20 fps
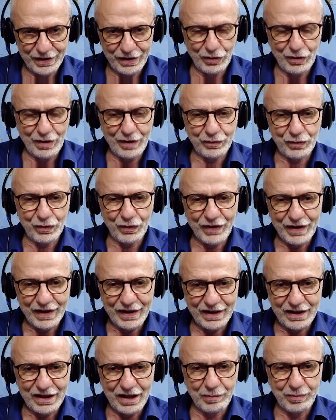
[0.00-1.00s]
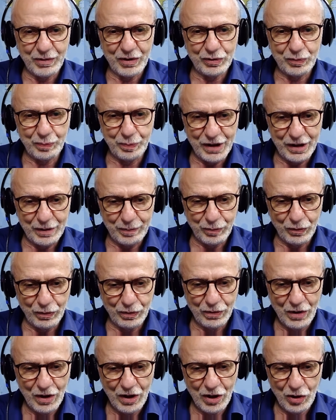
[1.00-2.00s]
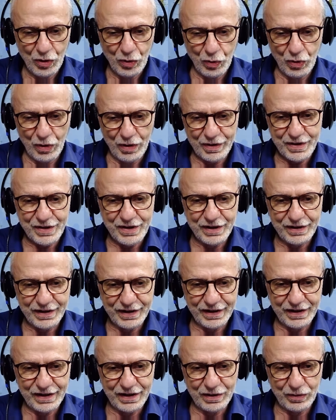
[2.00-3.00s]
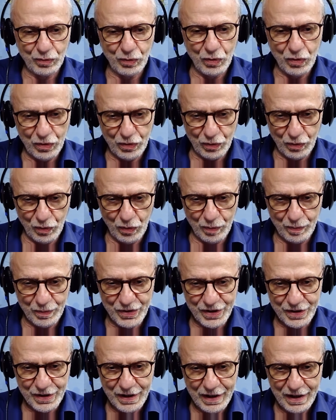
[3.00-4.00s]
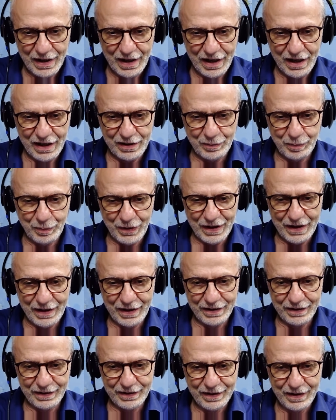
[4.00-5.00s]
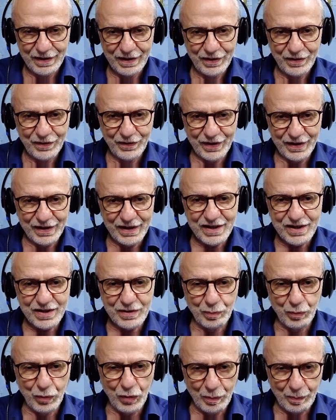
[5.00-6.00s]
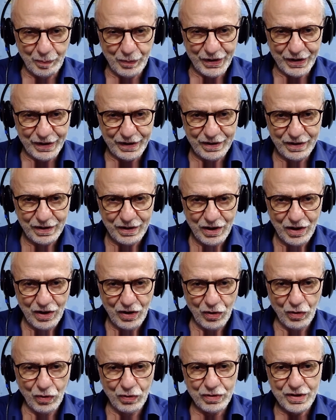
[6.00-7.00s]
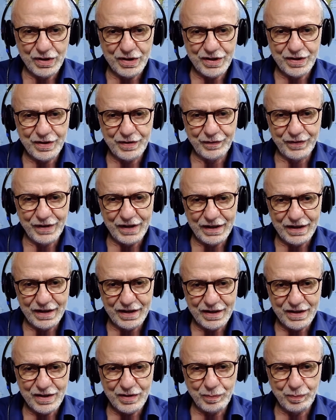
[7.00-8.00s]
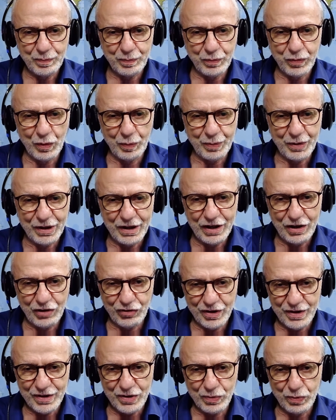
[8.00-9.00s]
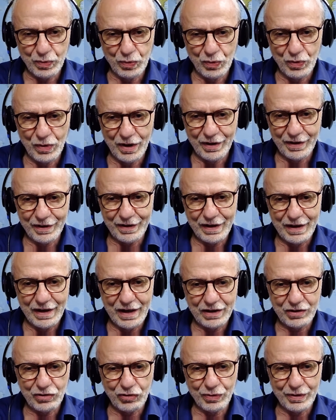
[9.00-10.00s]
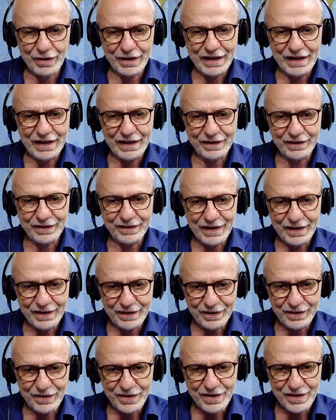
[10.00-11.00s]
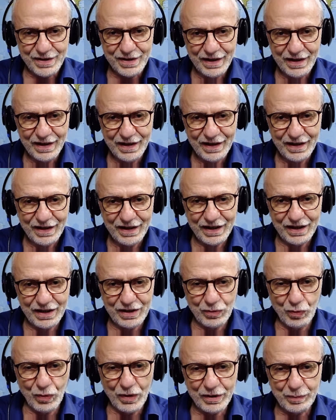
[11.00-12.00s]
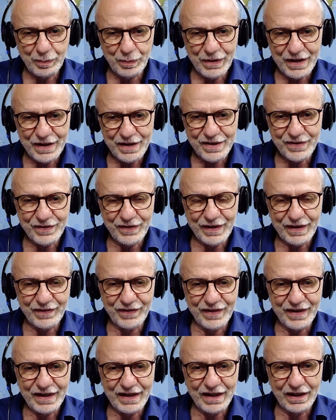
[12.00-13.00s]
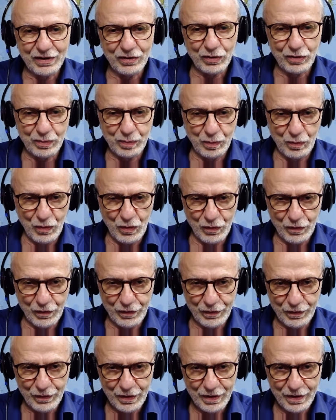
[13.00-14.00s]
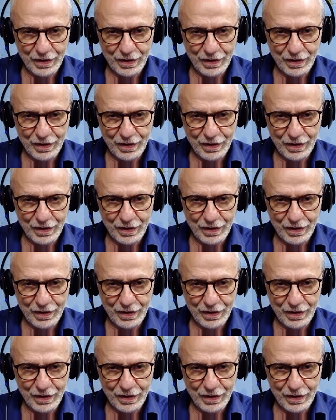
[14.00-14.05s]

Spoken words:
You have to think about people who are sitting in war rooms and plan the next bombing on civilians, populations who are actually in tents in one place that they cannot move,